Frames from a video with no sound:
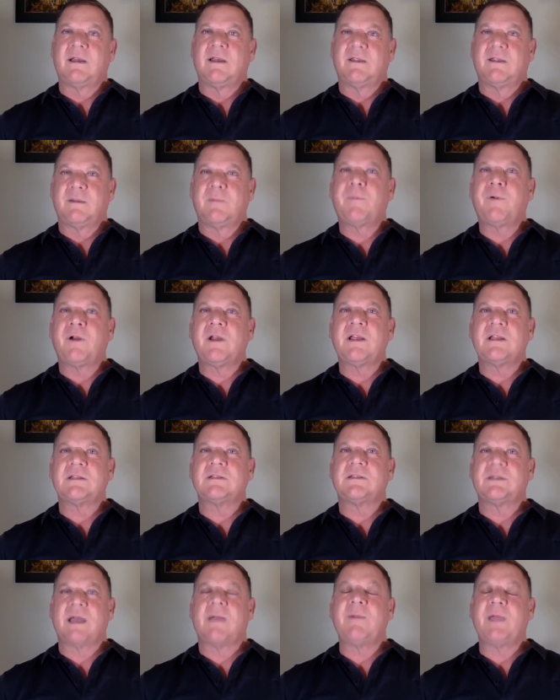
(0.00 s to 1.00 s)
they're pretty
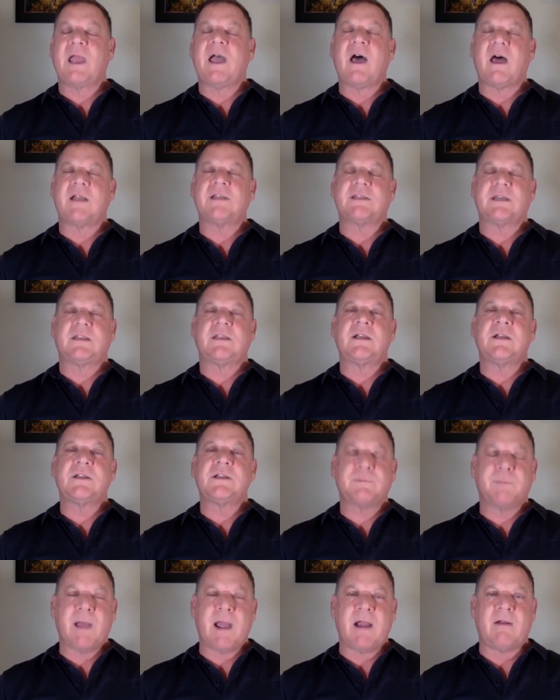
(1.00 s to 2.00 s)
I mean honestly, they're
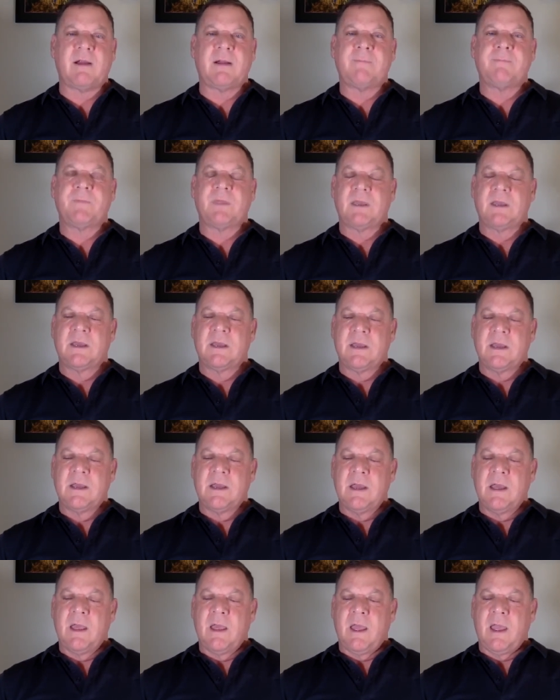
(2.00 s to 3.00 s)
inspiring.
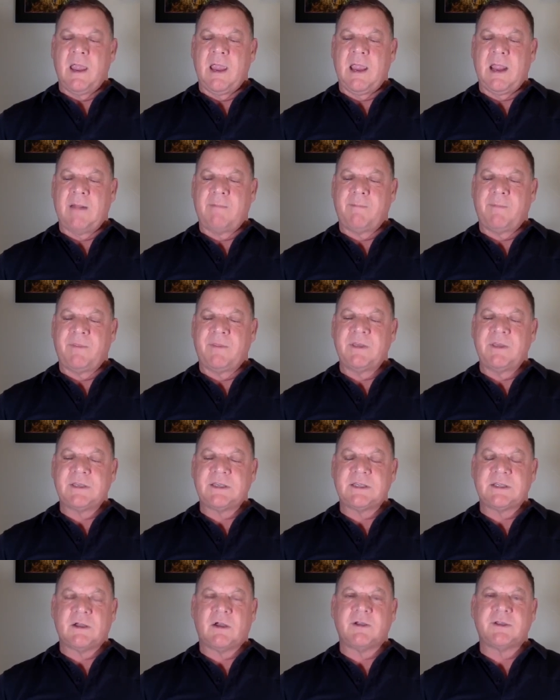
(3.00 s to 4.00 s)
And this
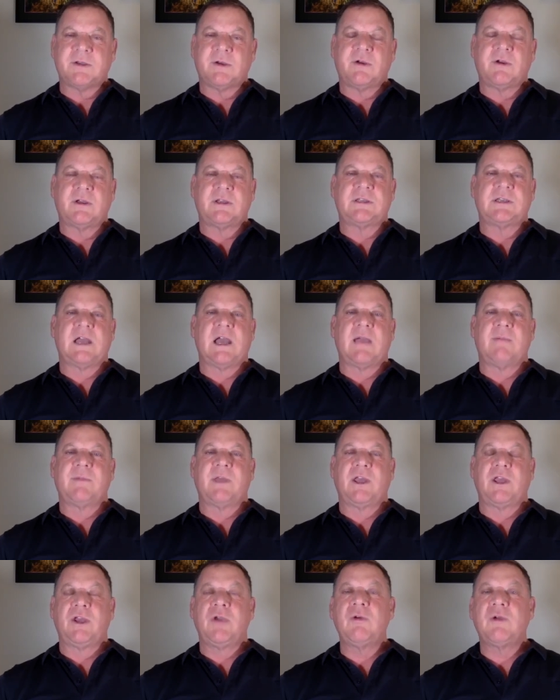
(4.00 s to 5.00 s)
is also a good time
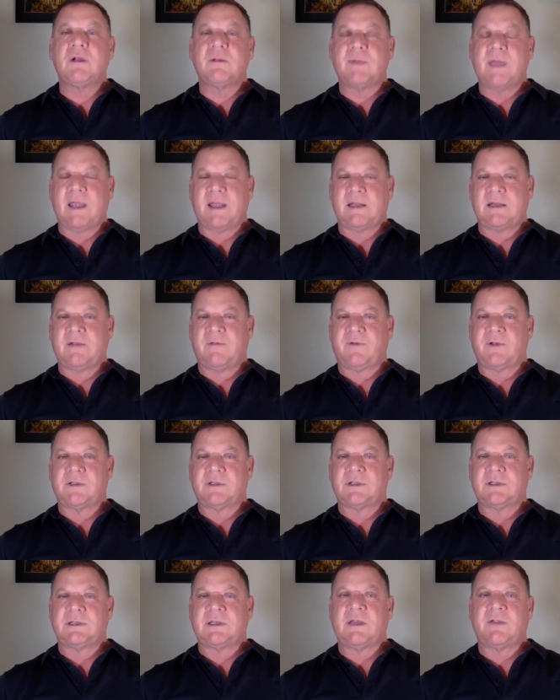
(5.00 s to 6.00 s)
that you can make a
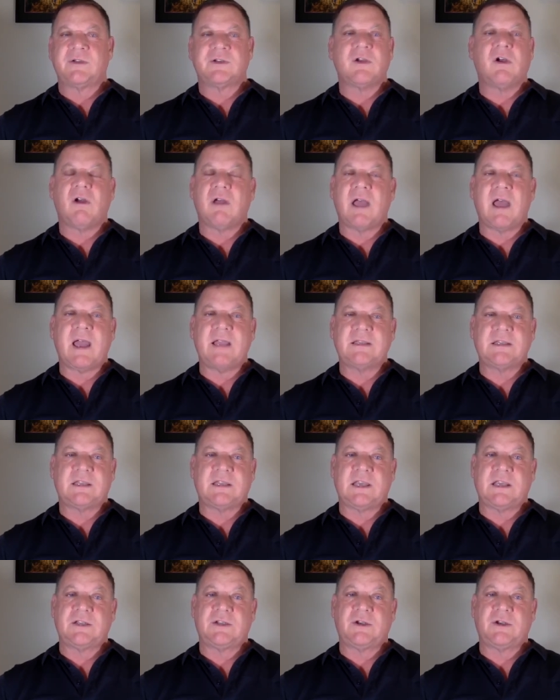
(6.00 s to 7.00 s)
difference. Now there's all kinds of
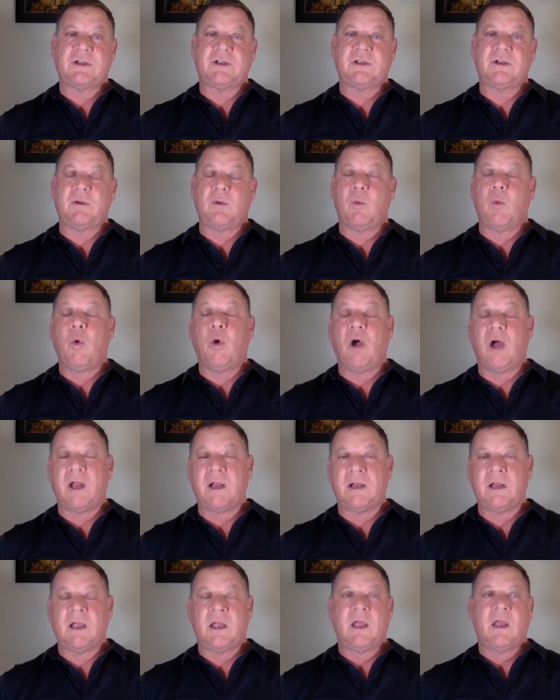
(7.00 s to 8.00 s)
things you can do. One,